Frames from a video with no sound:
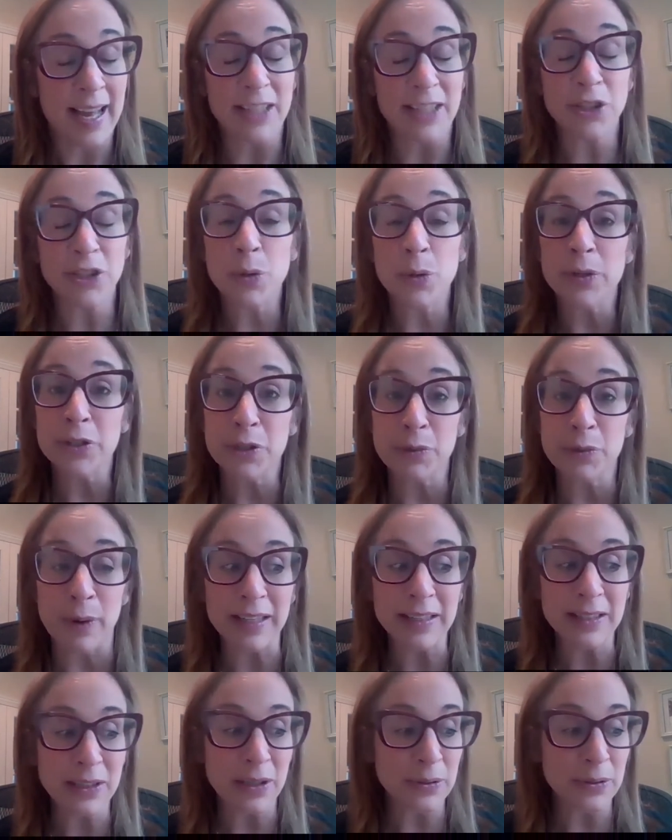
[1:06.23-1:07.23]
And to
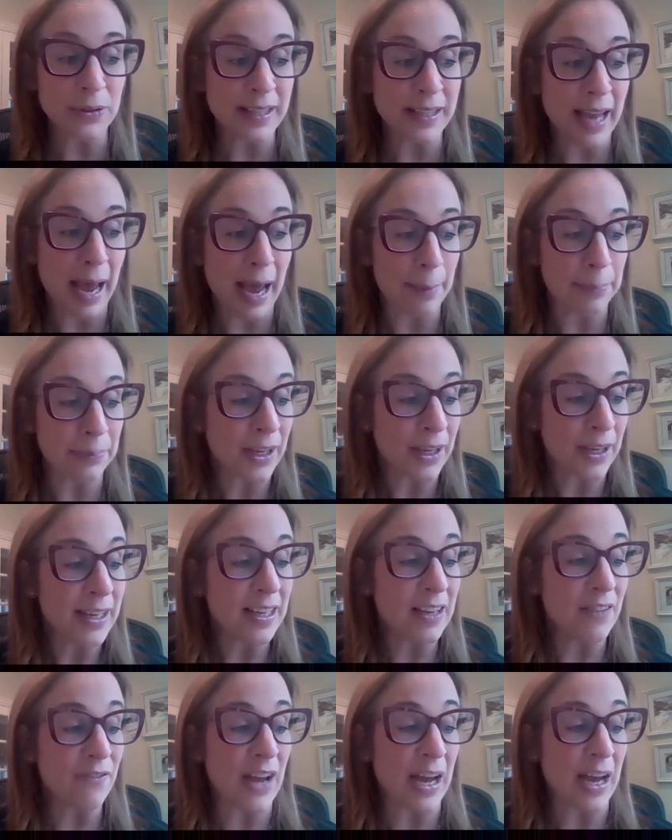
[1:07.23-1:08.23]
address those gaps,
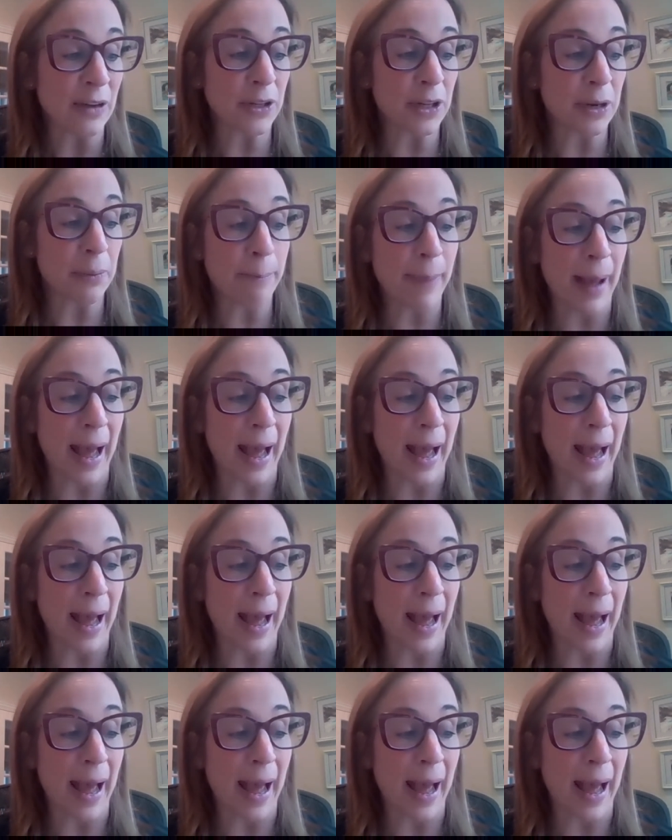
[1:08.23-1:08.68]
he founded